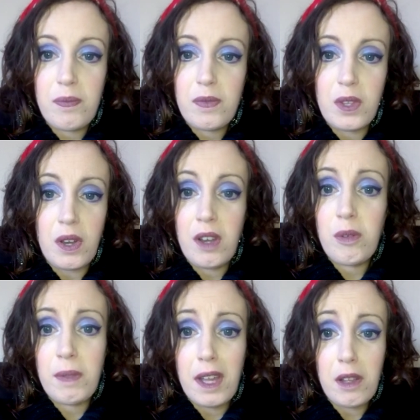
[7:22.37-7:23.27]
So I
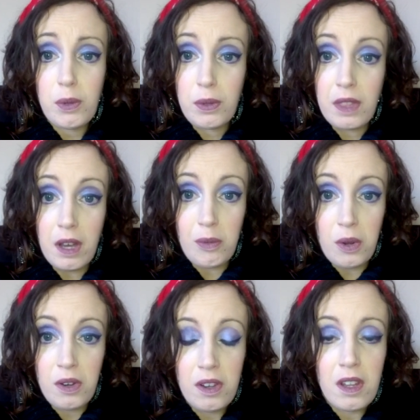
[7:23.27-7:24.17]
hope that helps with that
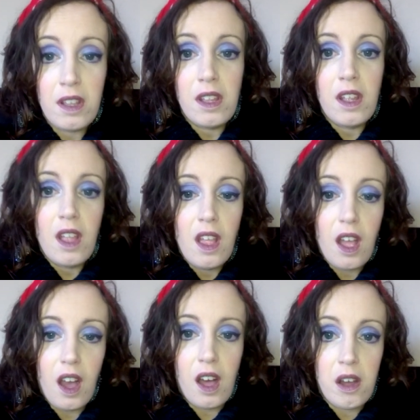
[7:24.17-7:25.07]
one.
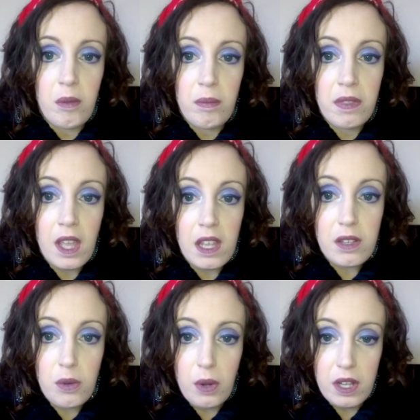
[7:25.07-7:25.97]

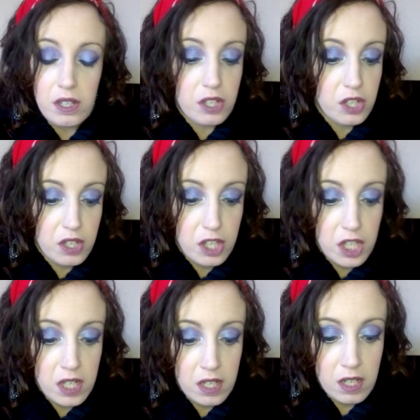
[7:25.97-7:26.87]
Next
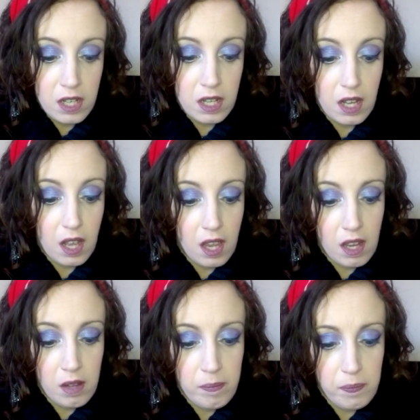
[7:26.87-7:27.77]
question.
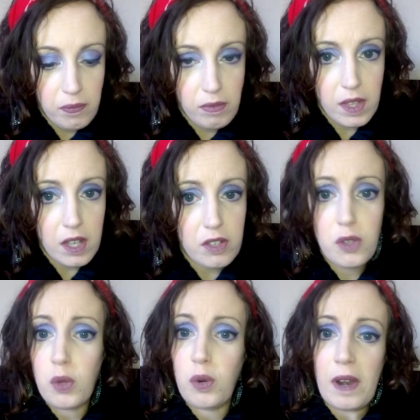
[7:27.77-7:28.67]

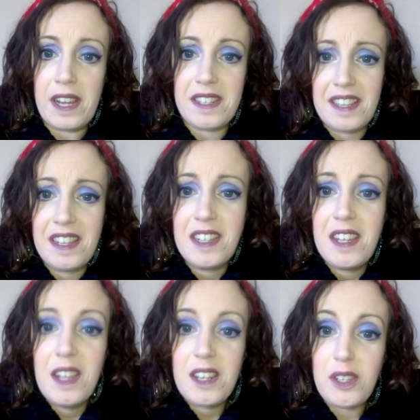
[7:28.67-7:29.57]
Stories.
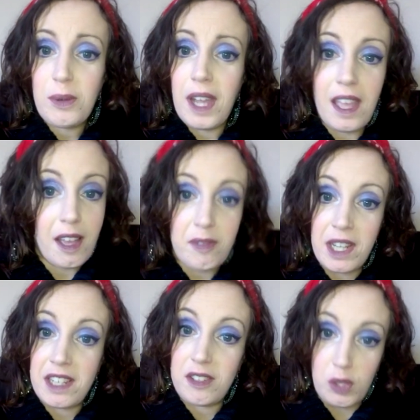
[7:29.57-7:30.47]
Do I have
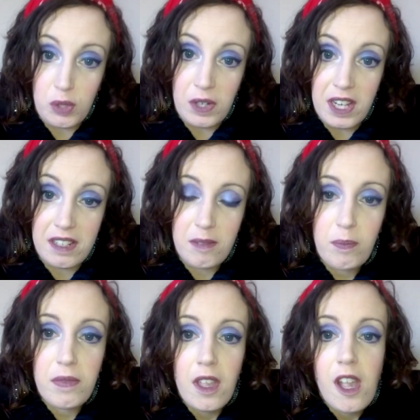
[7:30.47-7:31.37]
any stories?
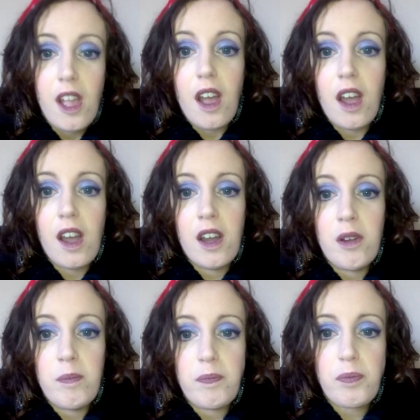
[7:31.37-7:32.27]

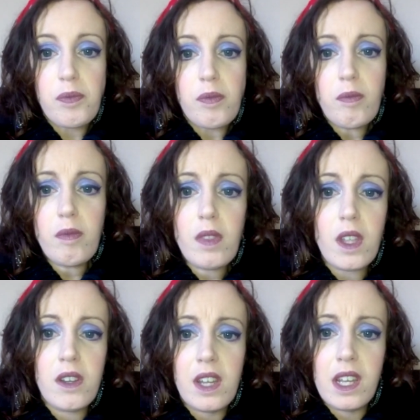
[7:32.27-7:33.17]

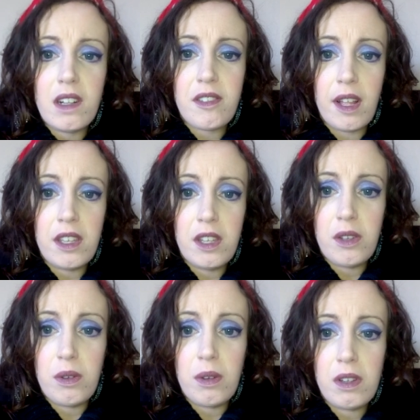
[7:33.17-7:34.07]
Okay, I'll tell
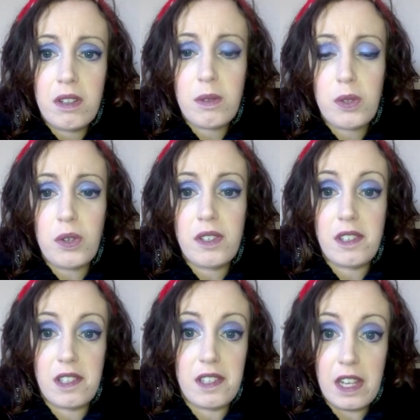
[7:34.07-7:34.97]
you stories
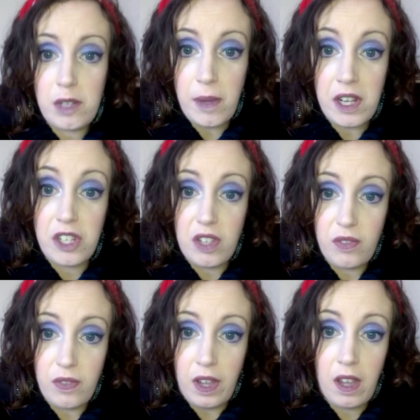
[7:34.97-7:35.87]
as a stage manager
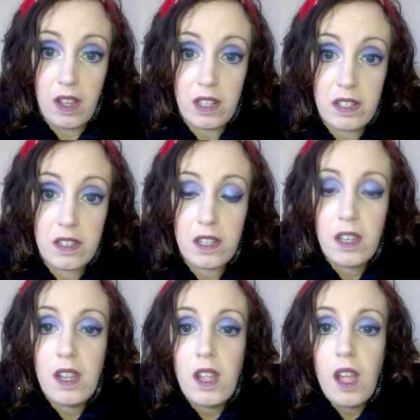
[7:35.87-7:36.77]
first.
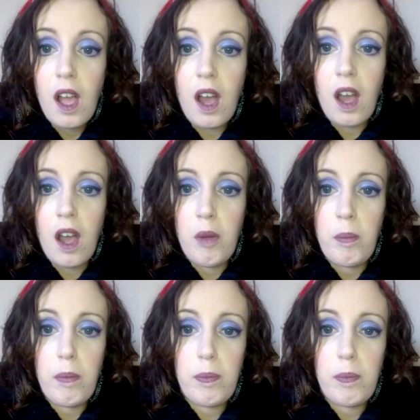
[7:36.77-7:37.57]
I'm